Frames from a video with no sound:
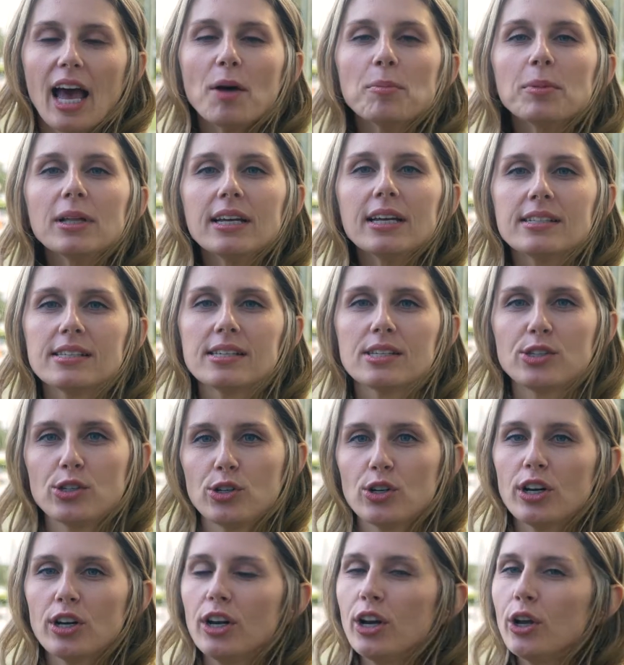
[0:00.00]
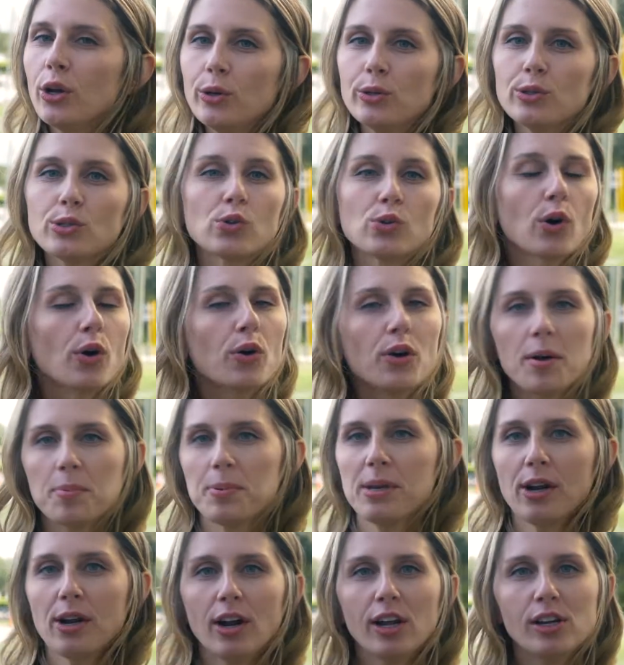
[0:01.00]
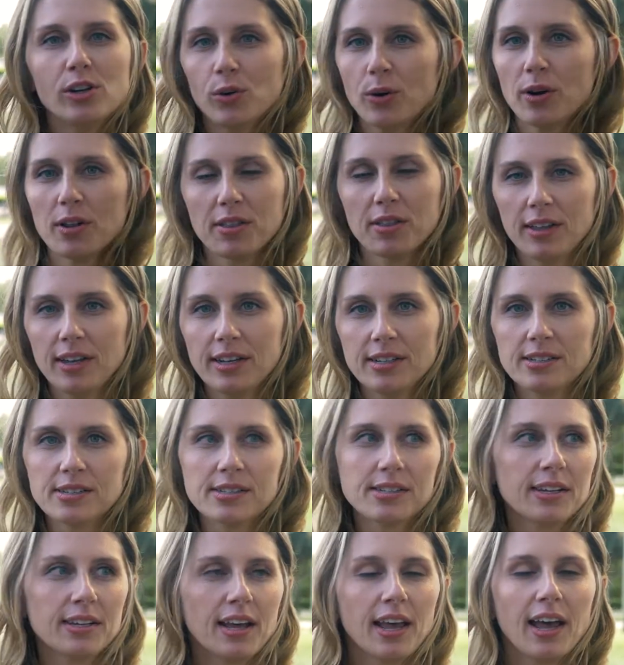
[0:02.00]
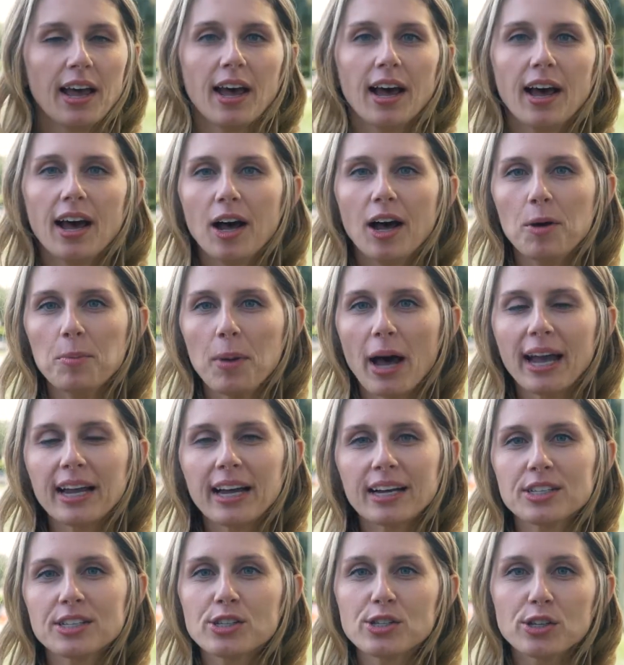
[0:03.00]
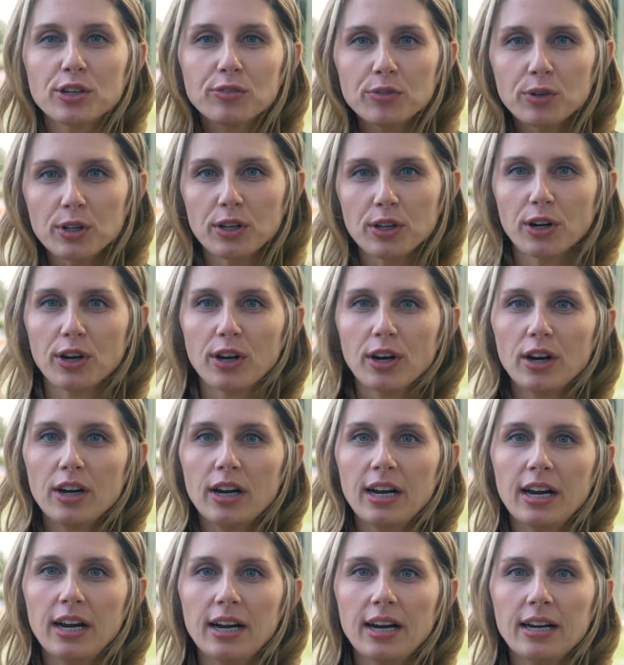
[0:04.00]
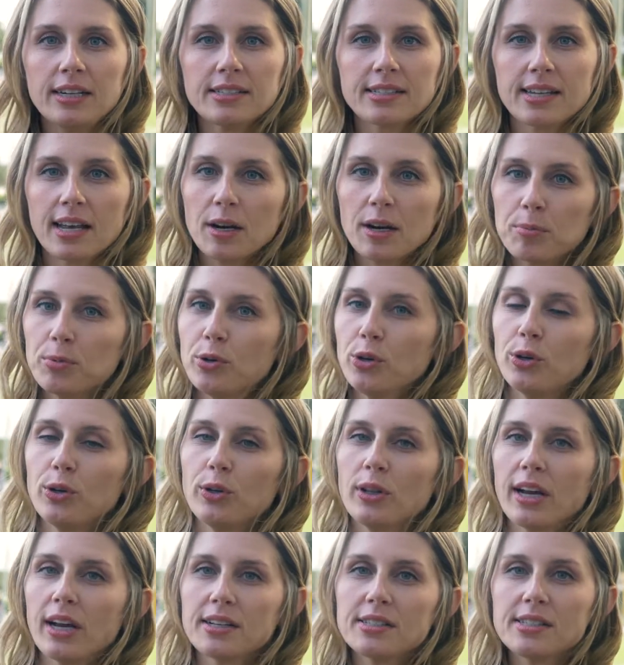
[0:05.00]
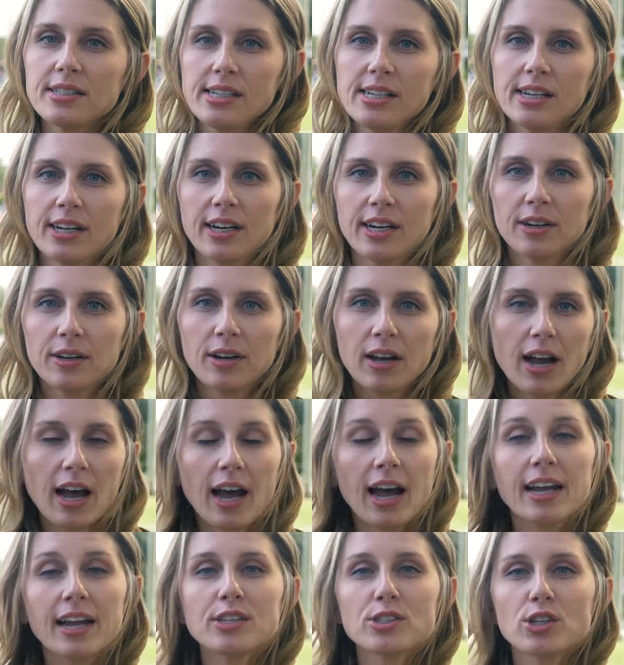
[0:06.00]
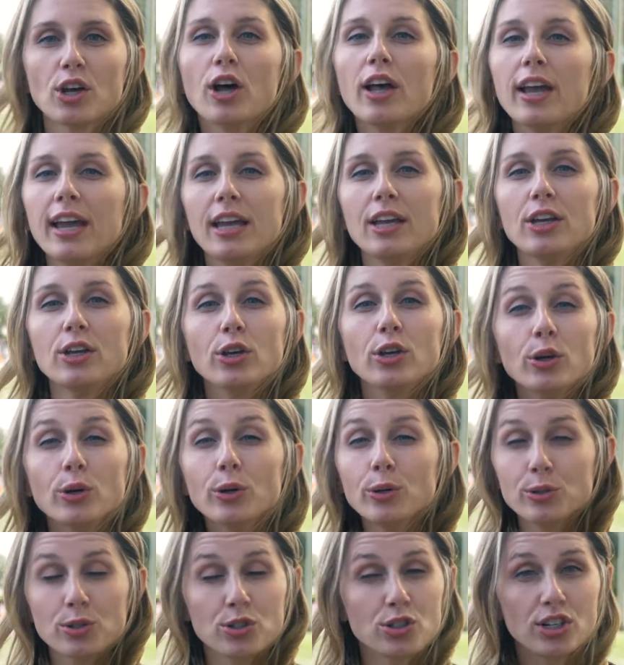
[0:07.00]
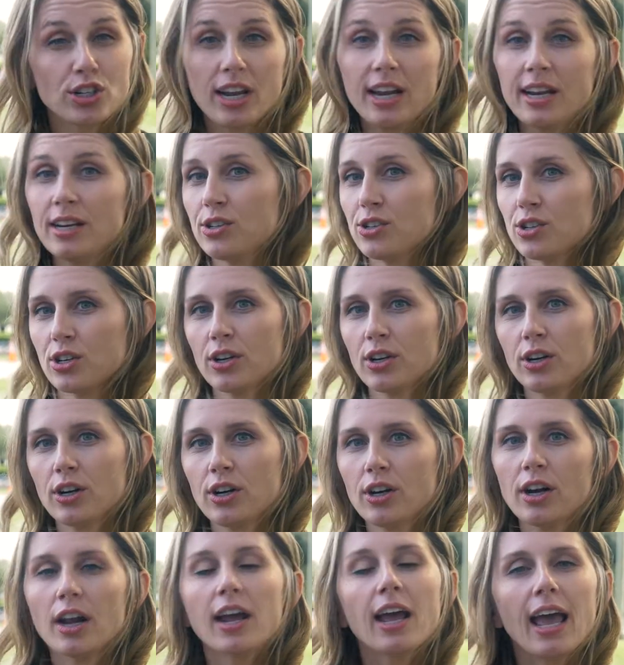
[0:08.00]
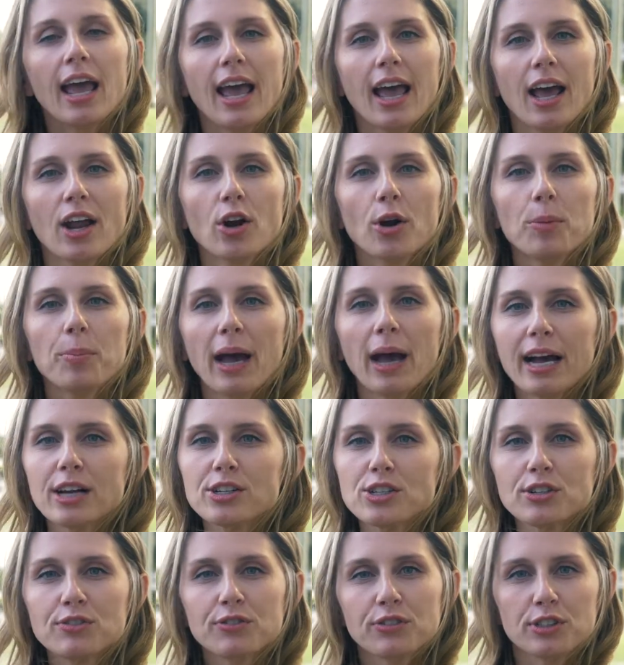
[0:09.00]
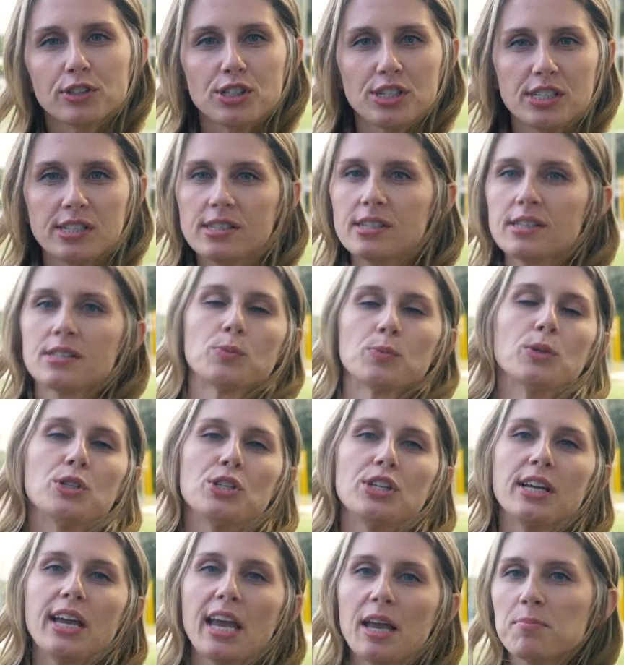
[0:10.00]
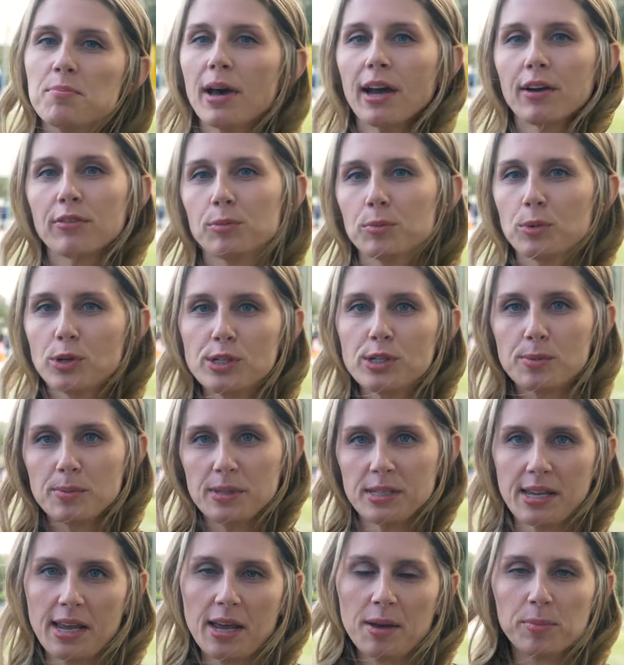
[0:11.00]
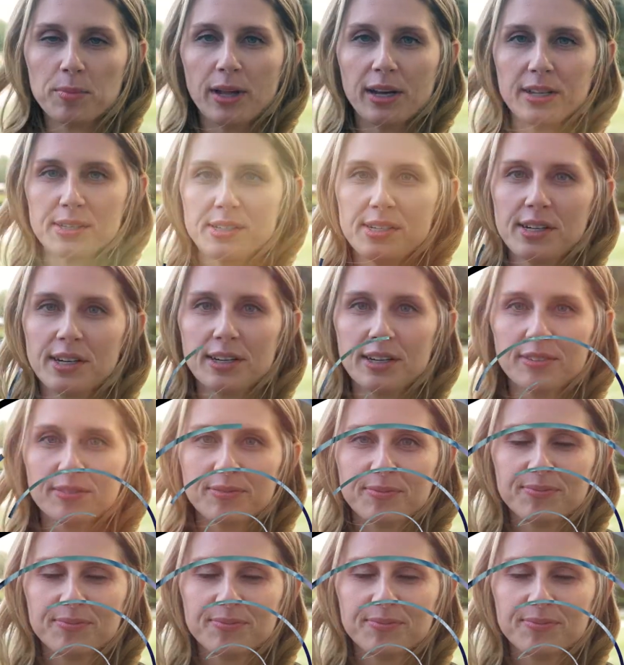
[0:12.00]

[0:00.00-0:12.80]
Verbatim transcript: Emily is a student who has grown up here at Northland. Um, I got to serve with her in setup crew last year. I saw a huge change in her and her passion for Jesus when she came back from Christmas camp last year.